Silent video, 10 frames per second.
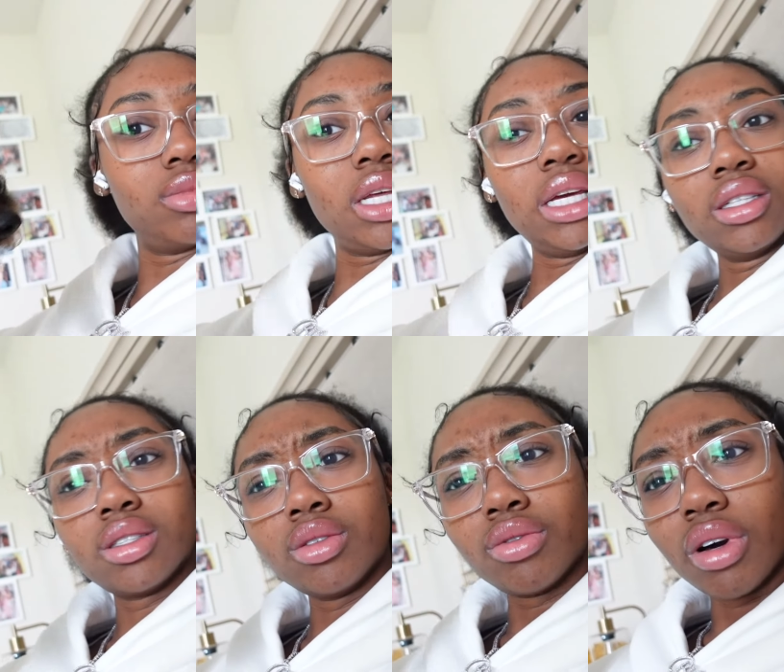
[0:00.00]

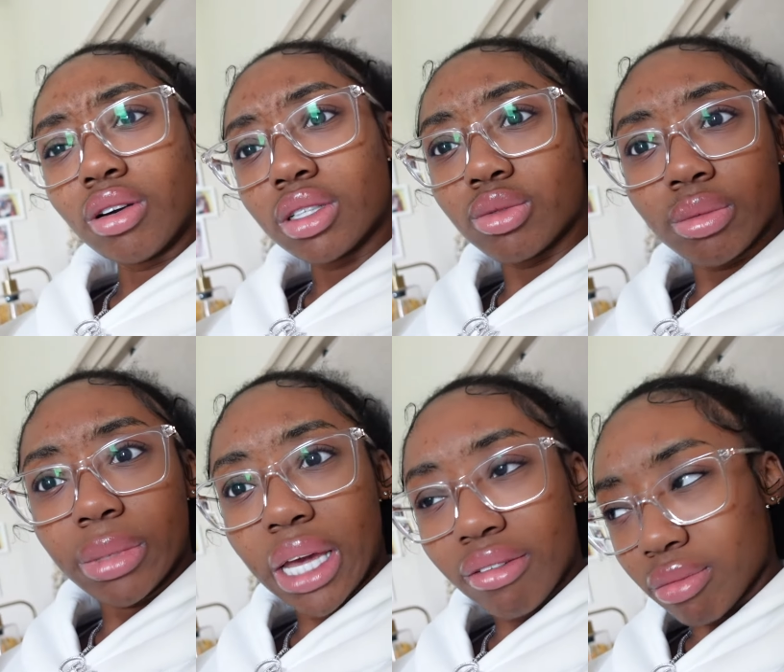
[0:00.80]
too focused with
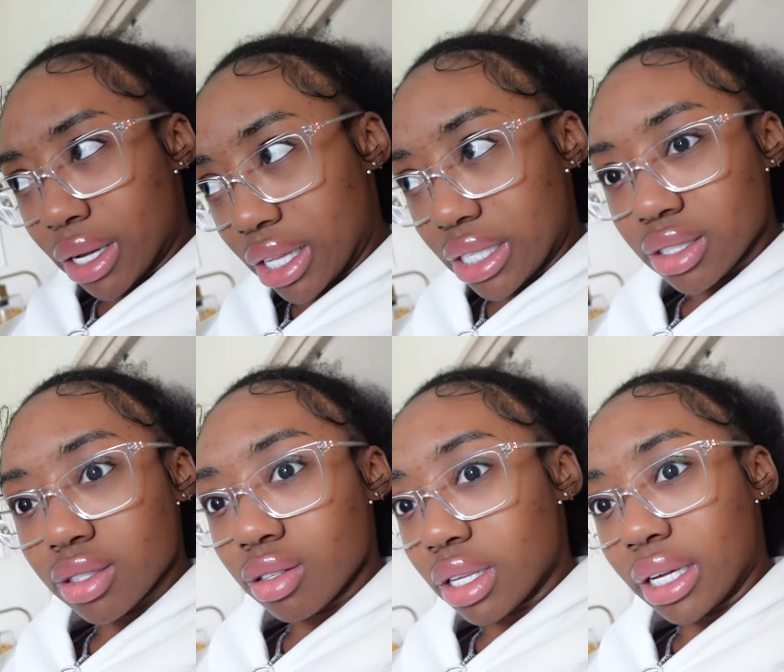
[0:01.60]
me having my glasses
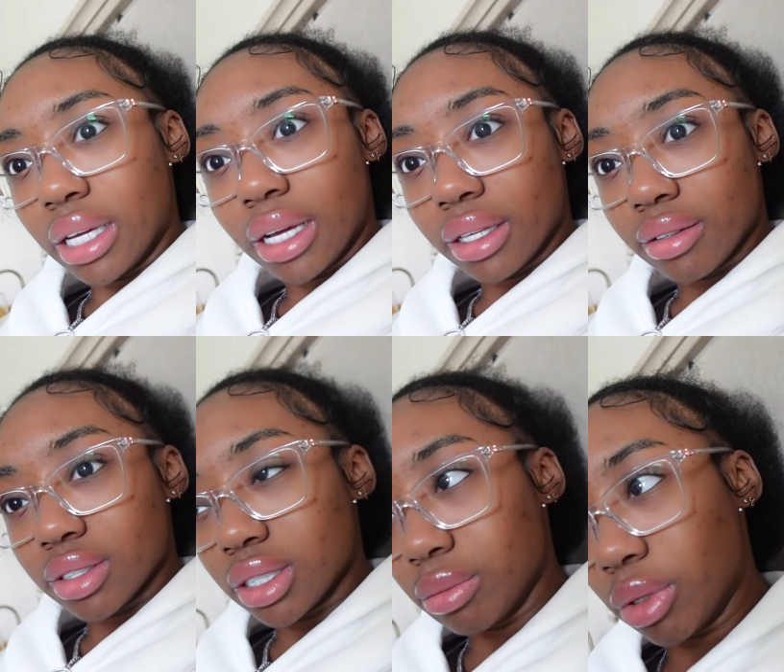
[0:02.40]
on, like he ain't never
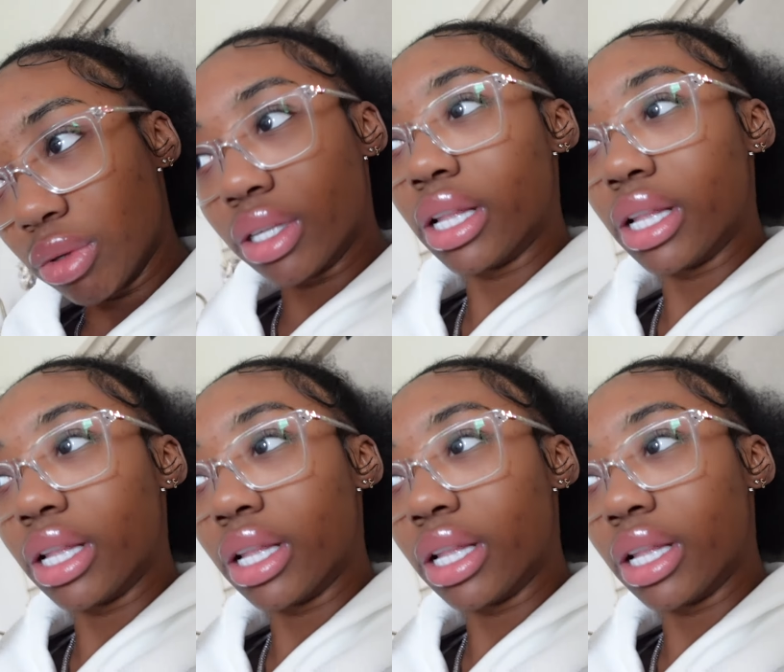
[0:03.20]
seen me with